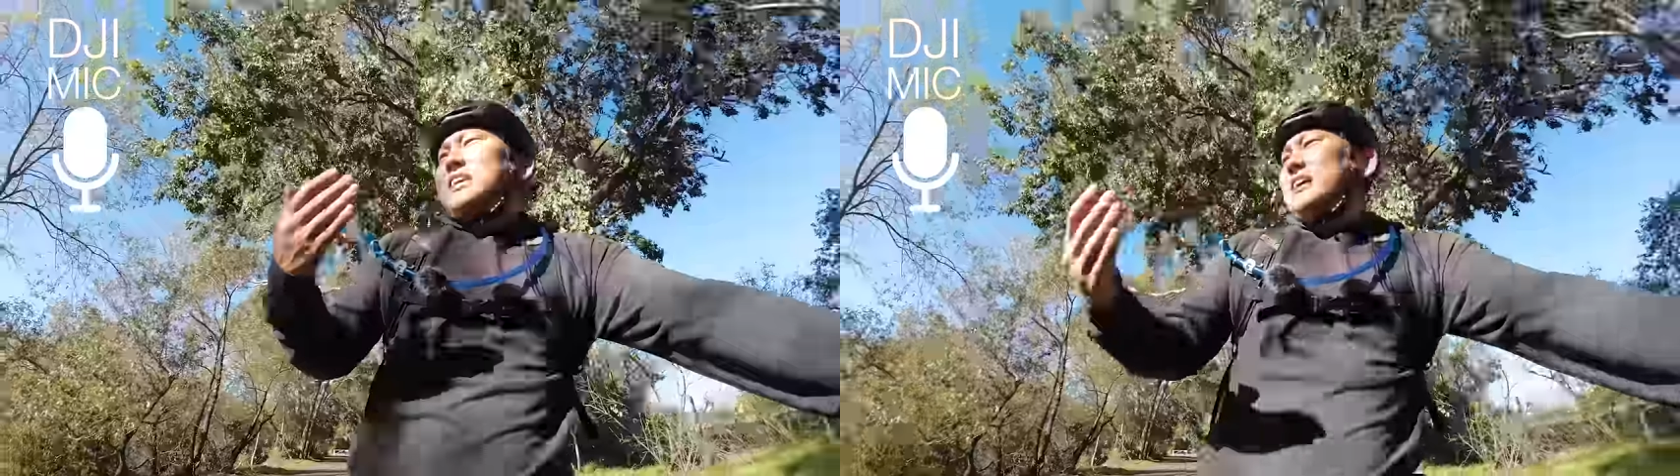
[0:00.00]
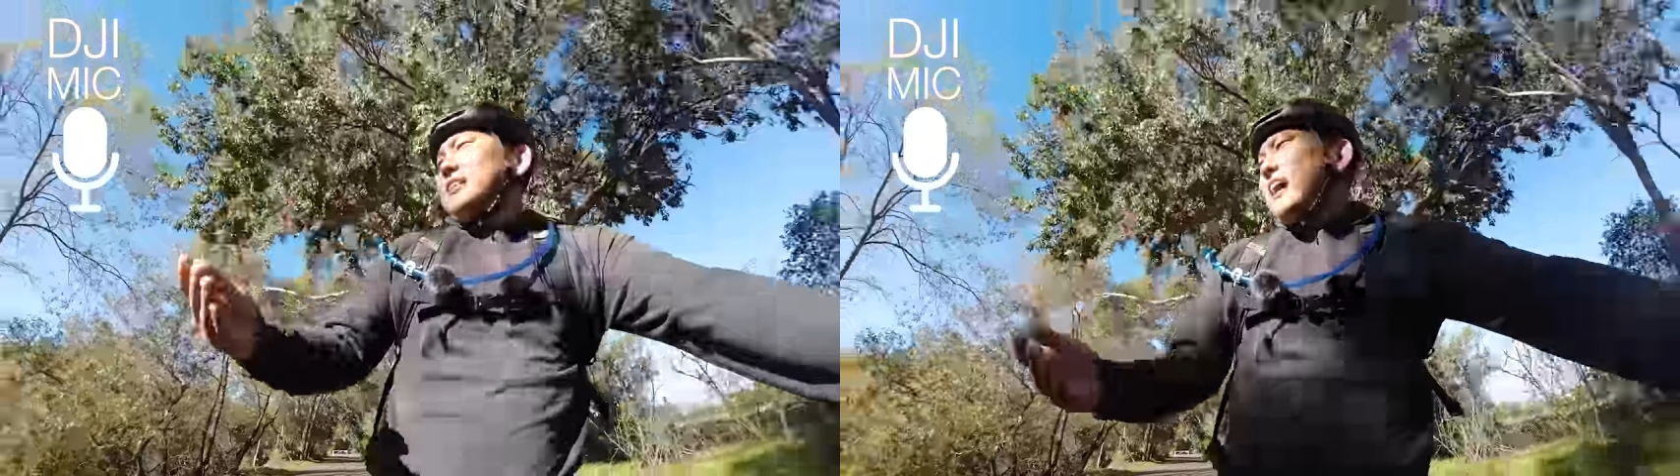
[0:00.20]

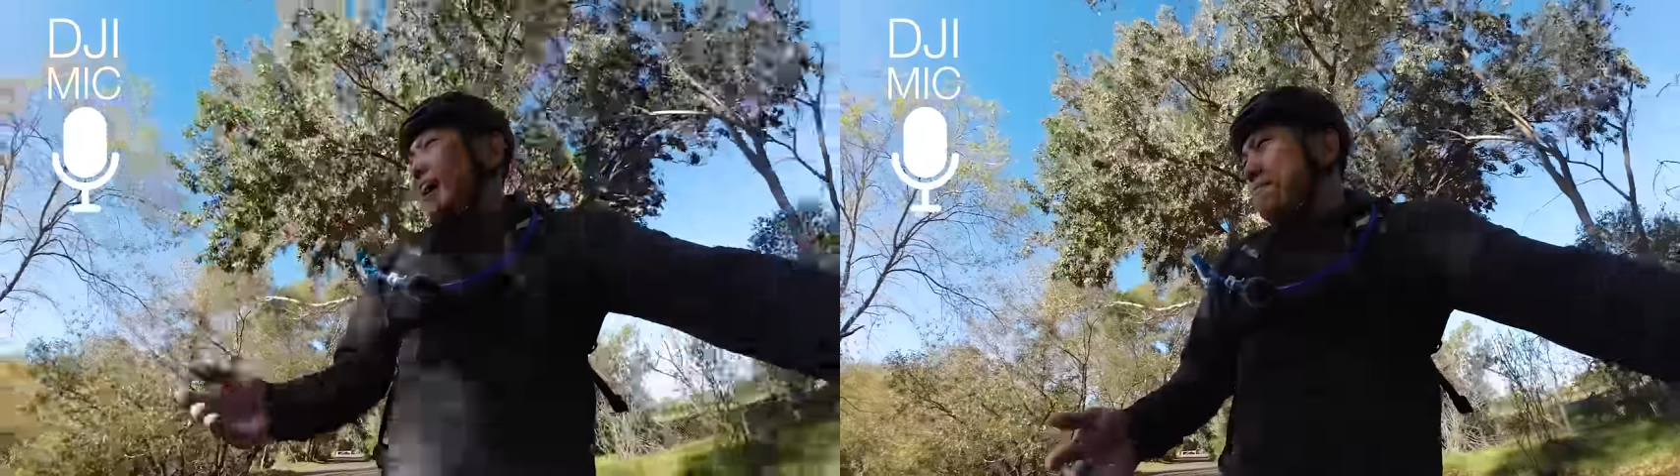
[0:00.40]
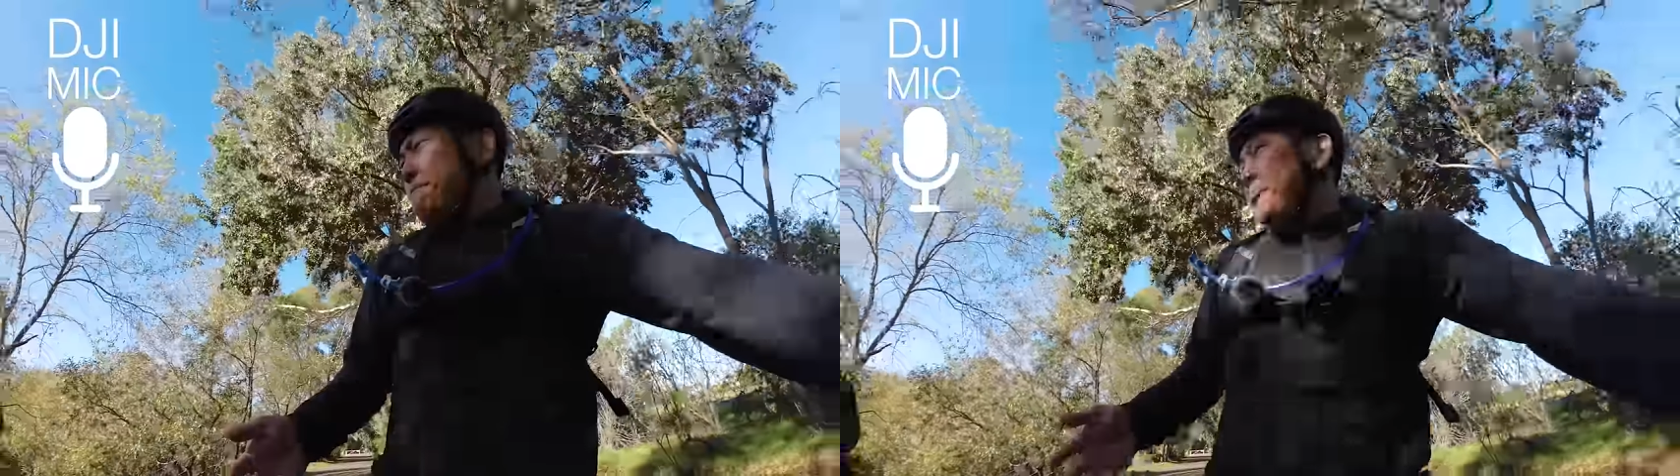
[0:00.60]
saying a
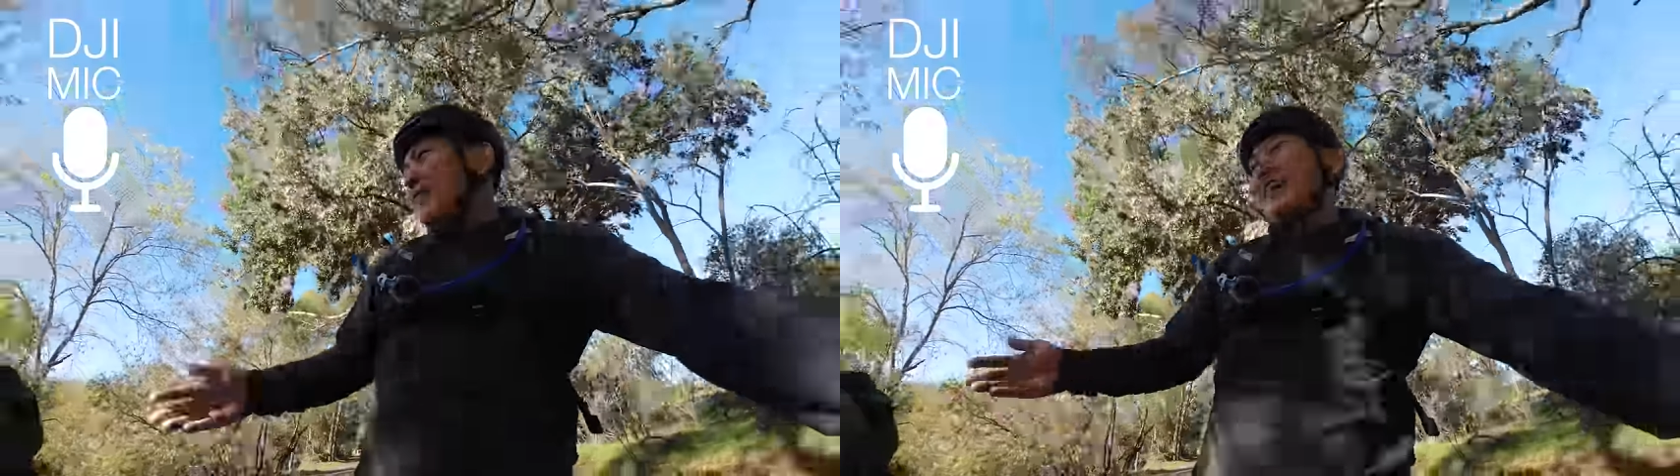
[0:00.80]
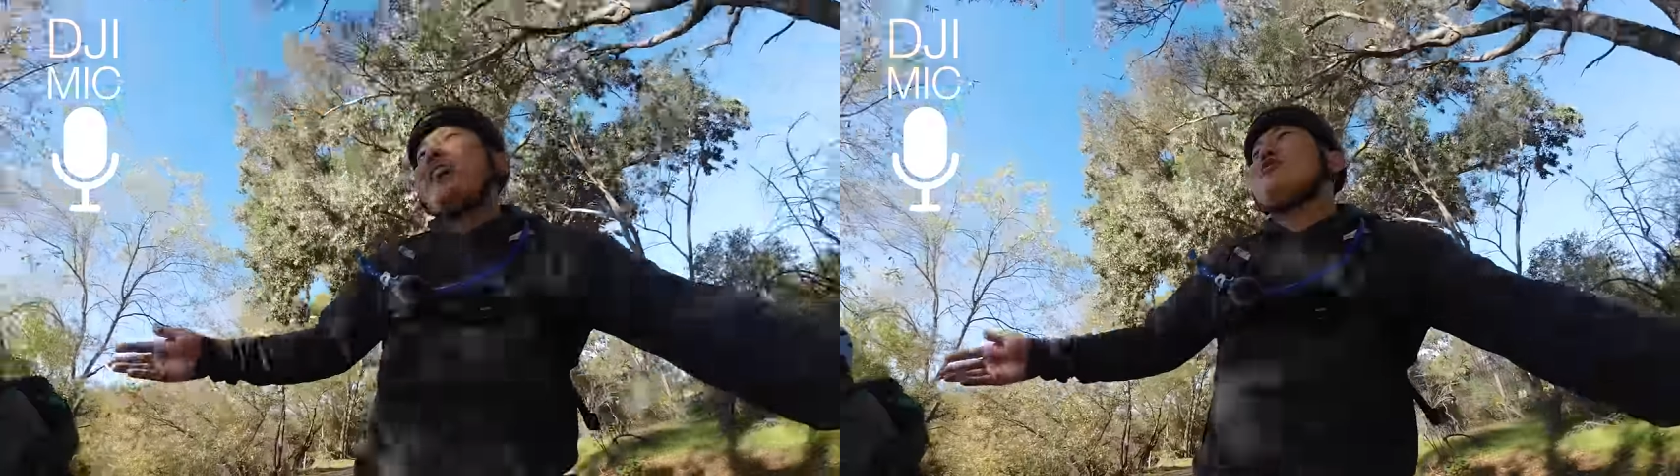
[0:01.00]
line
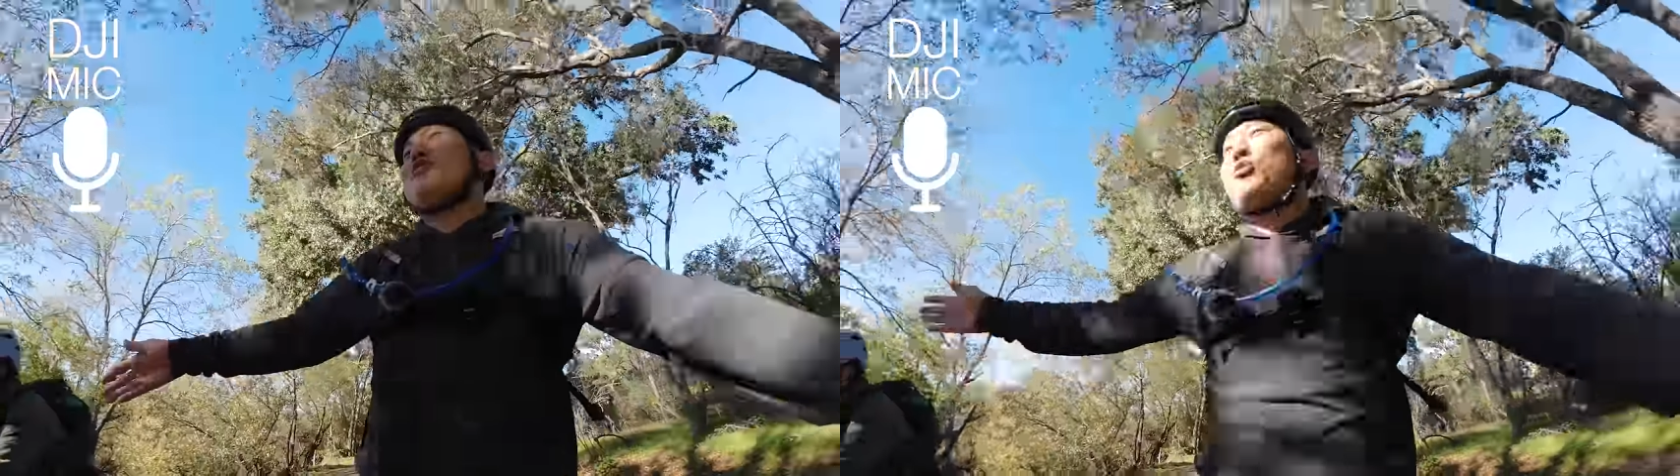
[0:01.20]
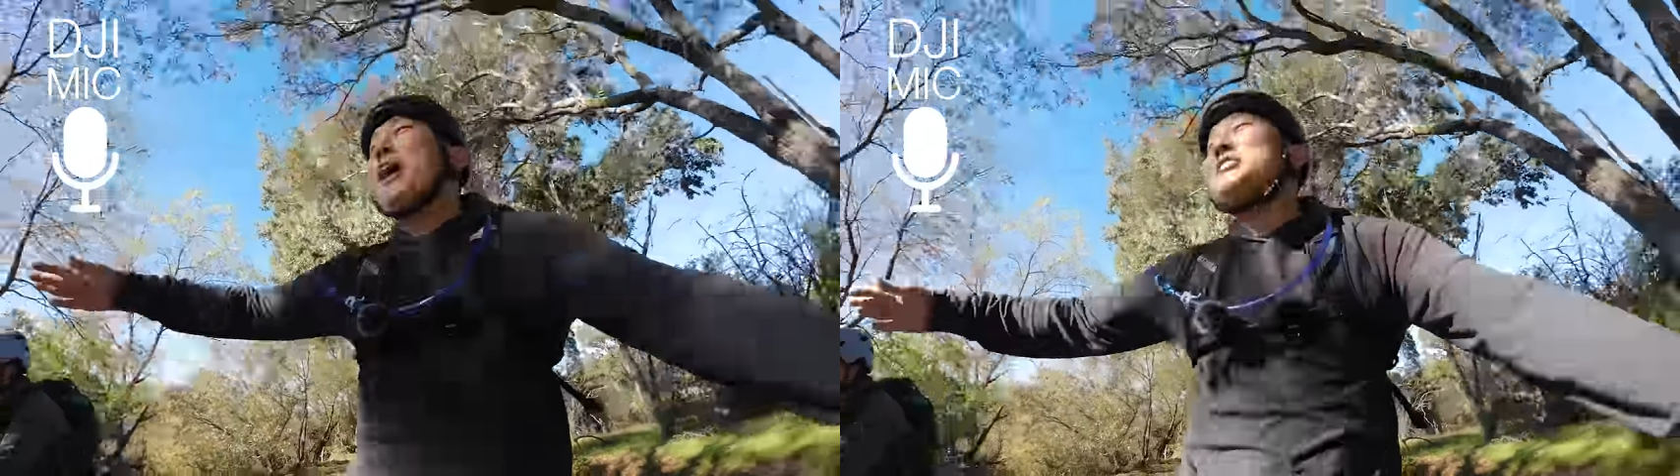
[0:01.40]
and then Carrie
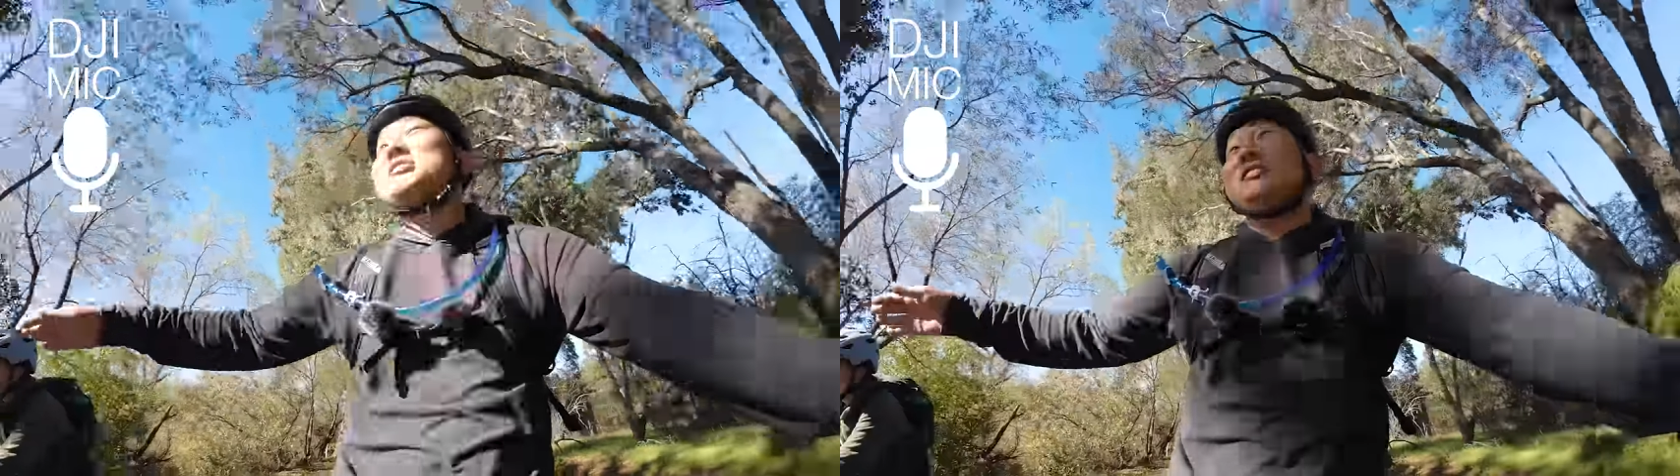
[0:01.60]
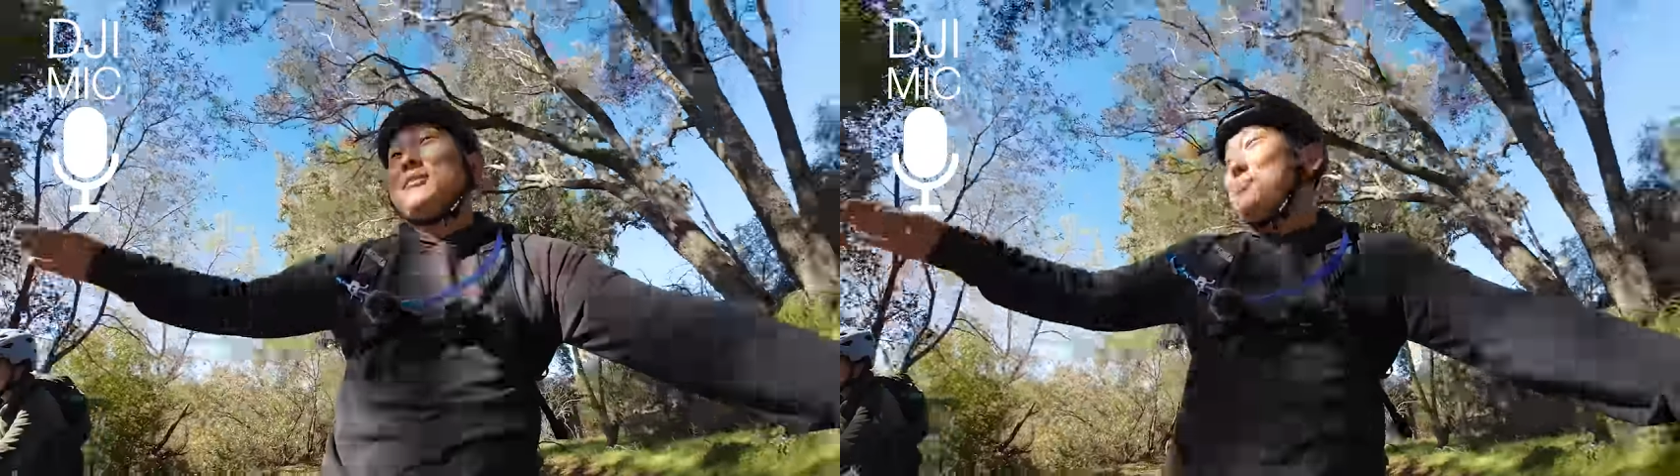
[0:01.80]
crashes in the